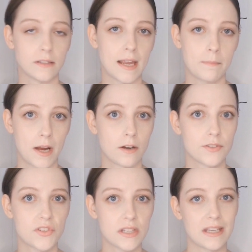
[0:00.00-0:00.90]

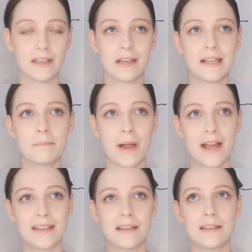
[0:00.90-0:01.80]
nightmares. And
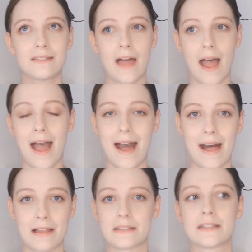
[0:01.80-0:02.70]
anybody
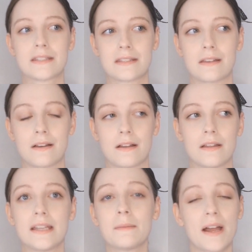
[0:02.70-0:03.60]

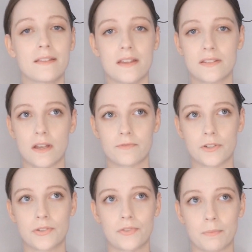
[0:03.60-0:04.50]
that
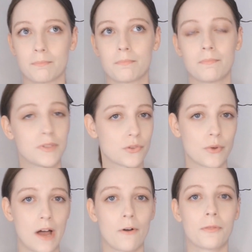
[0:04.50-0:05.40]
suffers from
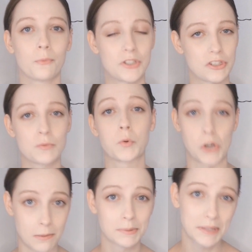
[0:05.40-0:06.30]
mental health, which is
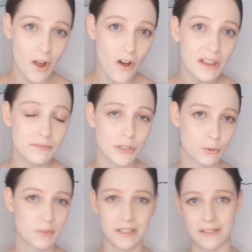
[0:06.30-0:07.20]
probably all of
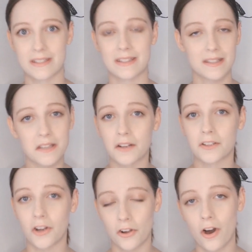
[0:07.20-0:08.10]
you because it's not
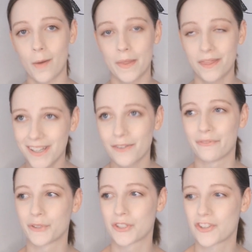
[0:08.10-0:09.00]
an uncommon thing,
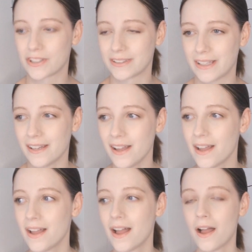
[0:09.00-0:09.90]
unfortunately,
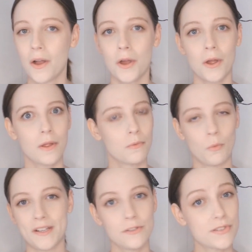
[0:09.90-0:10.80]

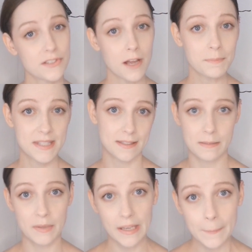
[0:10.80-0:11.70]
when you stop
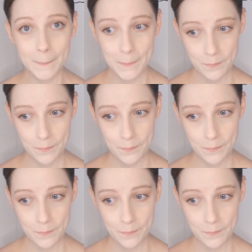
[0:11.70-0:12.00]
sleeping,